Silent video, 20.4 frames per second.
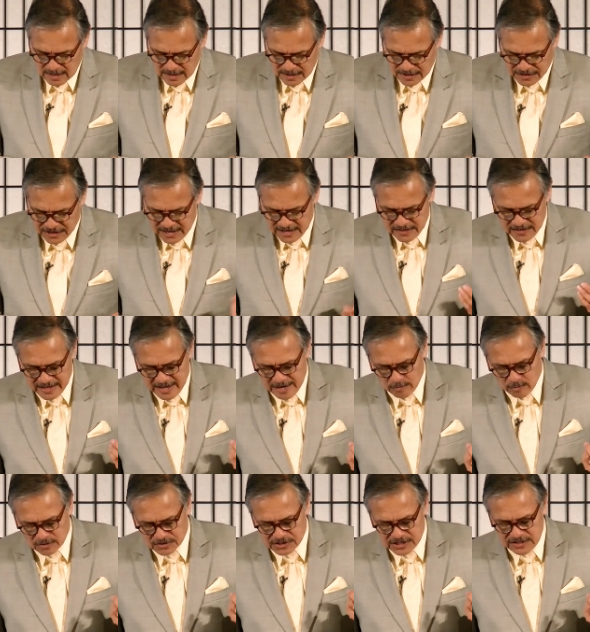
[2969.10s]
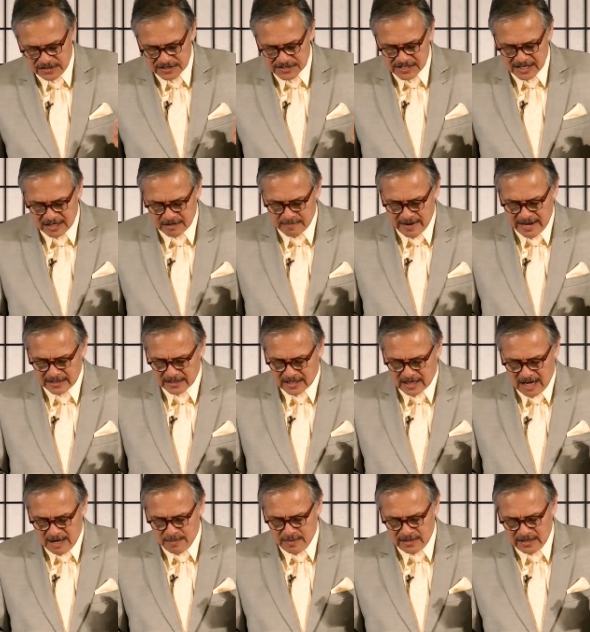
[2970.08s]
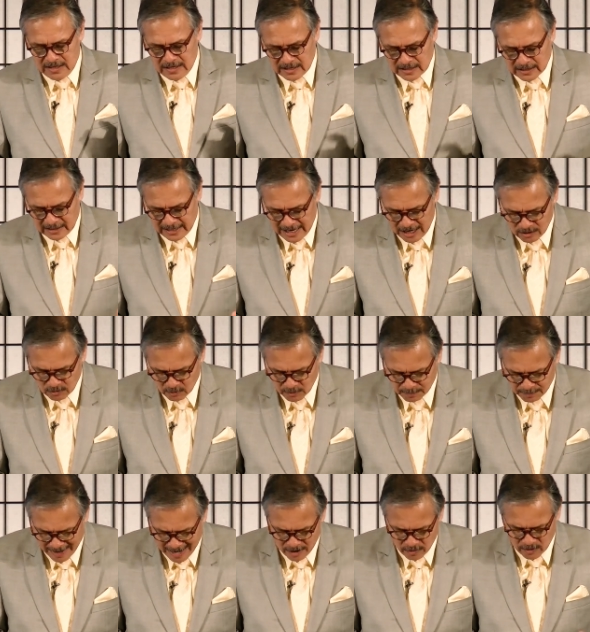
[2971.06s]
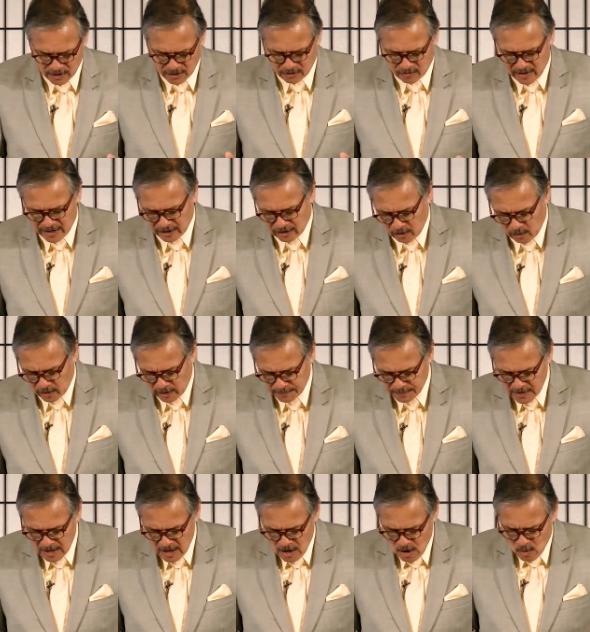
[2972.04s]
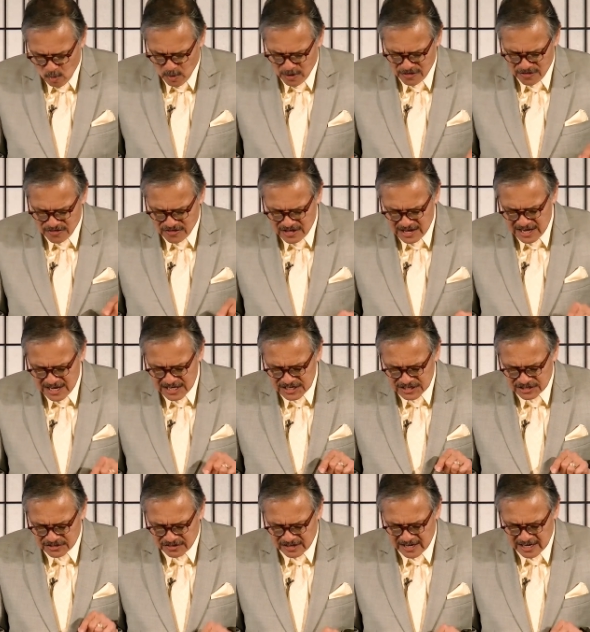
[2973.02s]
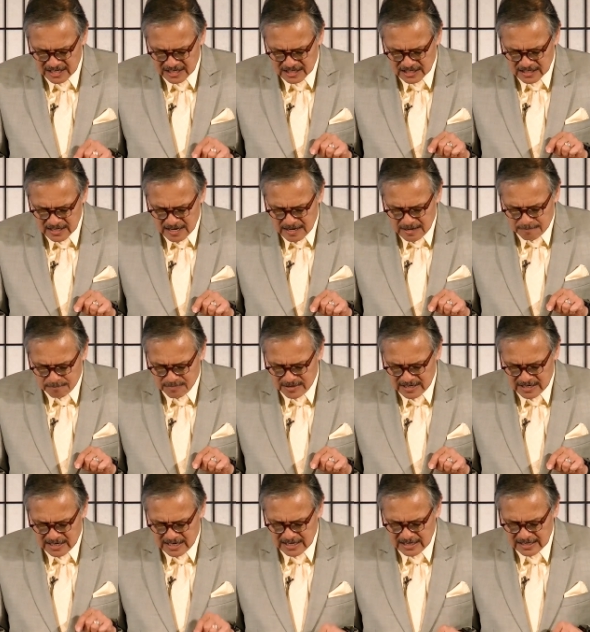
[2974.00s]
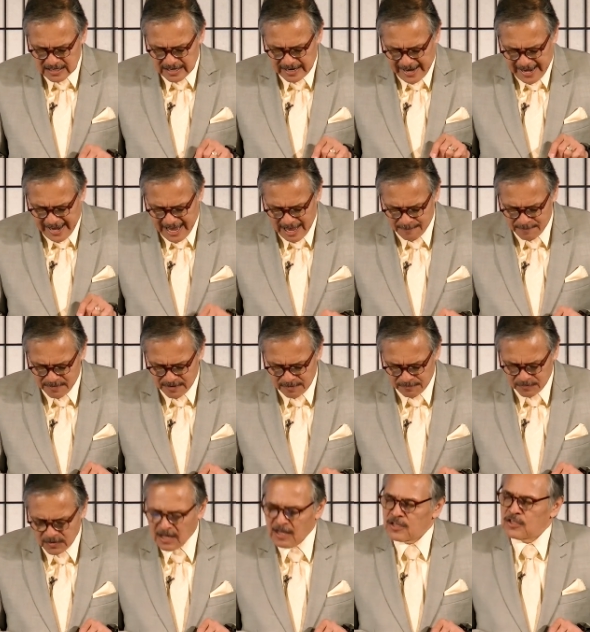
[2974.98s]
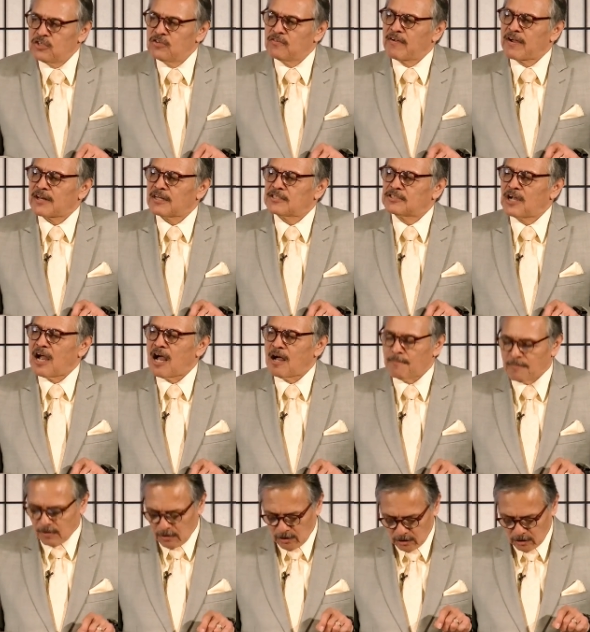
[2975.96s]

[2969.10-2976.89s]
Then they will see the Son of Man coming in a cloud with power and great glory. When these things begin to happen, you got a job.